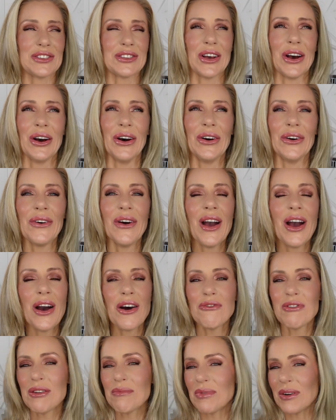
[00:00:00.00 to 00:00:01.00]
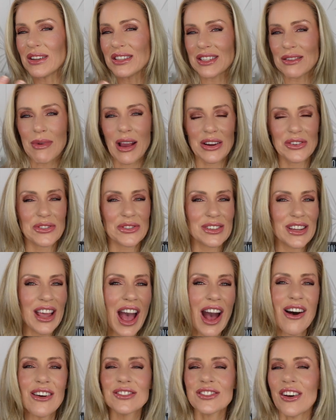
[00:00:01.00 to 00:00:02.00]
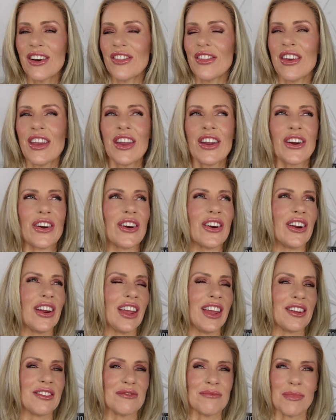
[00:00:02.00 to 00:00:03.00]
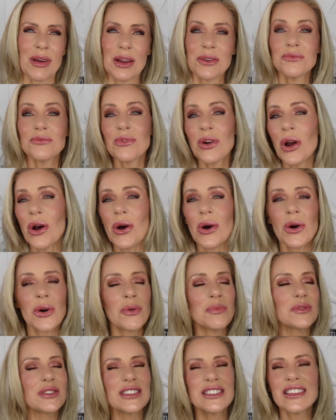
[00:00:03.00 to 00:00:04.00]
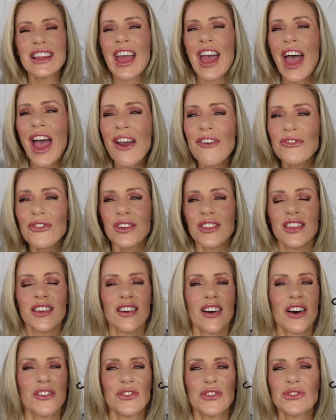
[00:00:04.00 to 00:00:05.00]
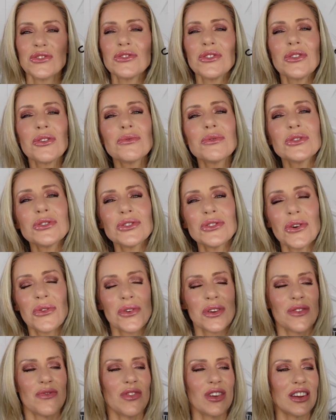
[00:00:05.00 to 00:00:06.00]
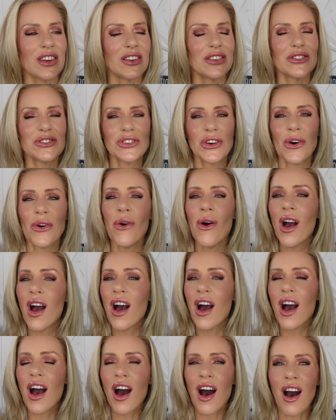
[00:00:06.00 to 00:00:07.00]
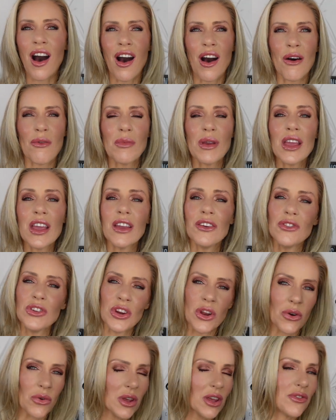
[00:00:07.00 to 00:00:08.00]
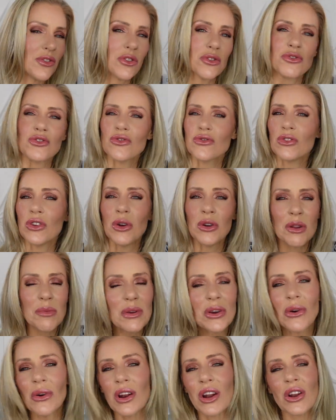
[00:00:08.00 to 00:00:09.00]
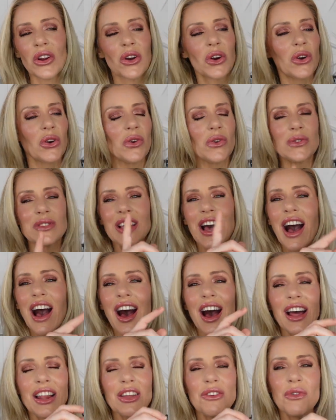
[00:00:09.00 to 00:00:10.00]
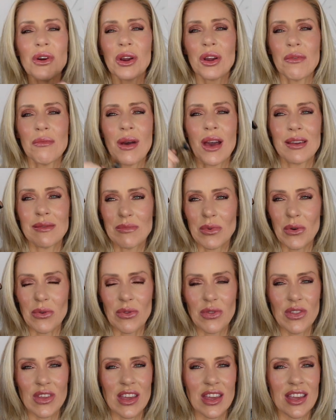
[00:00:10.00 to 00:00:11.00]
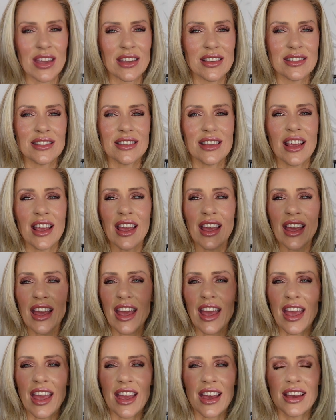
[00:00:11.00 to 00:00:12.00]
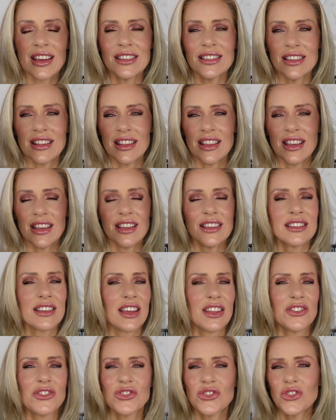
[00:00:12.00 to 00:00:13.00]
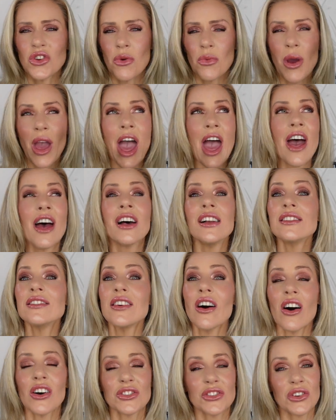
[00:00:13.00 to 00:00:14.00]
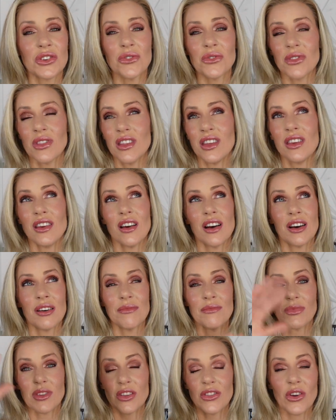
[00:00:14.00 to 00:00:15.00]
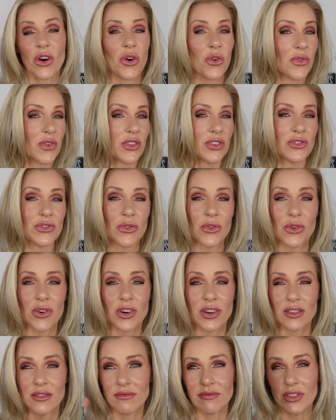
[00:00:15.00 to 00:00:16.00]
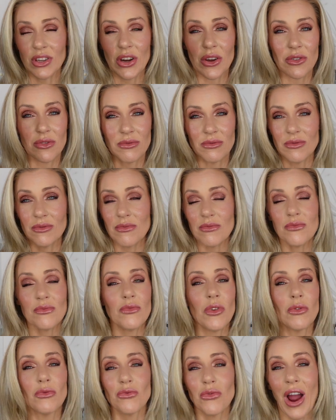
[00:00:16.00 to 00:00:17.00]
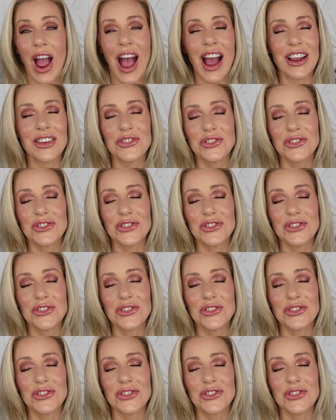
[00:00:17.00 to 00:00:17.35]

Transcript: so we put some extra towels on there and my robe just everything on there so they were so convenient so um, you know, if you're going to be going on a cruise, highly recommend both these and these. It's just so, and also the, um, the over the door, you know, rack,